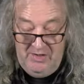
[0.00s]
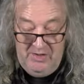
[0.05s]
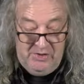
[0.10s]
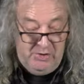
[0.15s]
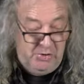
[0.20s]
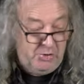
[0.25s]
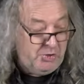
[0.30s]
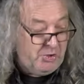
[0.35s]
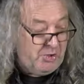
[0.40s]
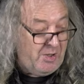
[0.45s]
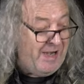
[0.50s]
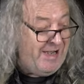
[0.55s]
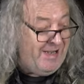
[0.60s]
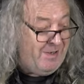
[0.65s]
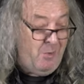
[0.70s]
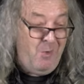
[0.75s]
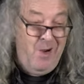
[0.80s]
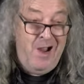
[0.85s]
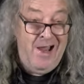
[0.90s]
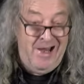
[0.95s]
straight
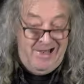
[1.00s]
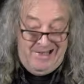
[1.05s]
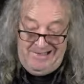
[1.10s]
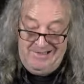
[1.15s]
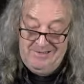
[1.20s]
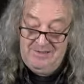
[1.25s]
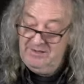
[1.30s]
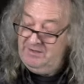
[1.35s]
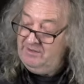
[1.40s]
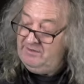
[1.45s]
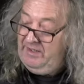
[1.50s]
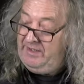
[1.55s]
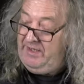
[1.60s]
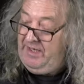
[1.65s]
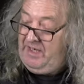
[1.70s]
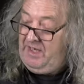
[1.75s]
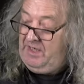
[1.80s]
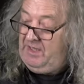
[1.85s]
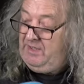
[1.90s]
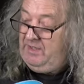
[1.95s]
away that it